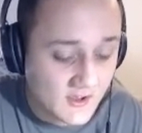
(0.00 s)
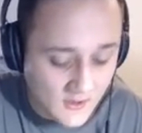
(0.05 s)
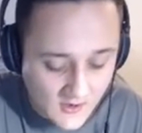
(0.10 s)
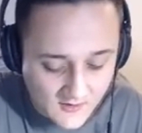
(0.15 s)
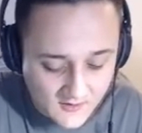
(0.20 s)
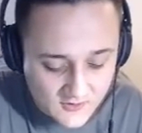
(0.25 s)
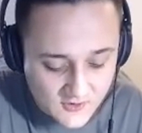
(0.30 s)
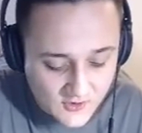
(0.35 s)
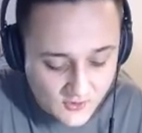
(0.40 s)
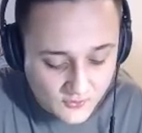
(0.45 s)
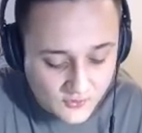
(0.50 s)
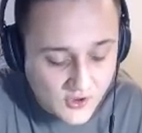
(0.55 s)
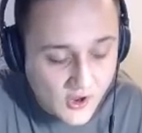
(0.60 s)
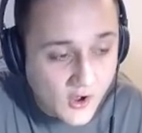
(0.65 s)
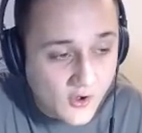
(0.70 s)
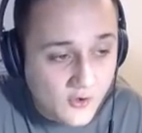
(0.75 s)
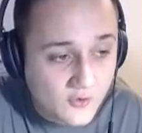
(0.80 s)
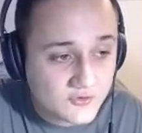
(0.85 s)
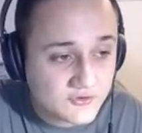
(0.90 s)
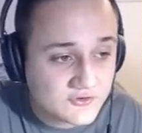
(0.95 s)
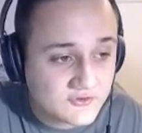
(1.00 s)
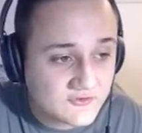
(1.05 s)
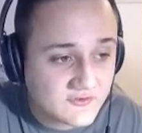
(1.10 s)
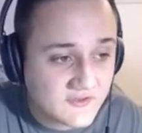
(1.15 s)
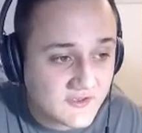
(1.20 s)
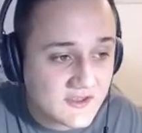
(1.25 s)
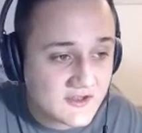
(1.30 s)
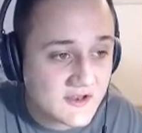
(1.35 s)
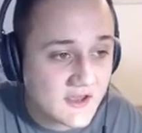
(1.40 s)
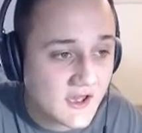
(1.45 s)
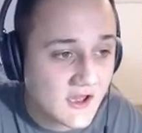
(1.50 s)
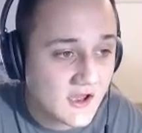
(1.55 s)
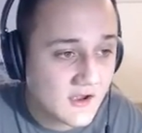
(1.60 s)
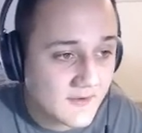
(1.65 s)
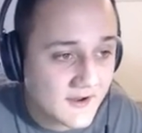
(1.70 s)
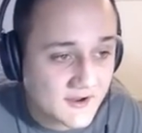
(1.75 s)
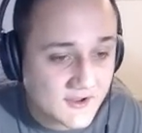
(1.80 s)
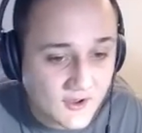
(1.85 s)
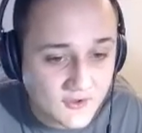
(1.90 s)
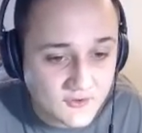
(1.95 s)
All right, no, Ghostina. All
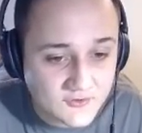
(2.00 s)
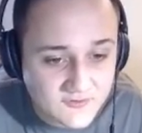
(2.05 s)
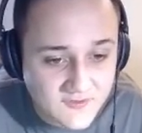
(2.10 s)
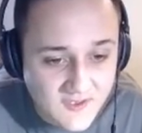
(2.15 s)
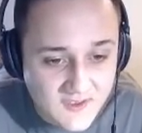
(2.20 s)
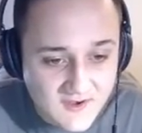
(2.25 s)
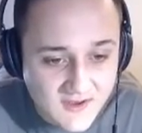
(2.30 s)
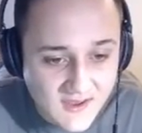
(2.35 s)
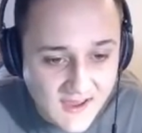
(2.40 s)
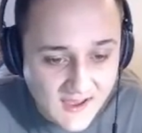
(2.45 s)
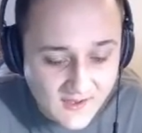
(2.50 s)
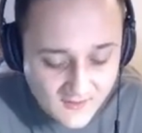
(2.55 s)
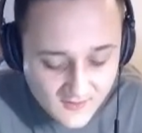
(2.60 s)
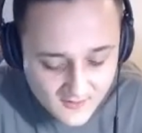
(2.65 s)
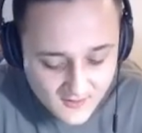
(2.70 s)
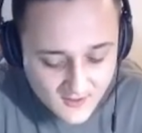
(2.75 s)
right, Ghostina.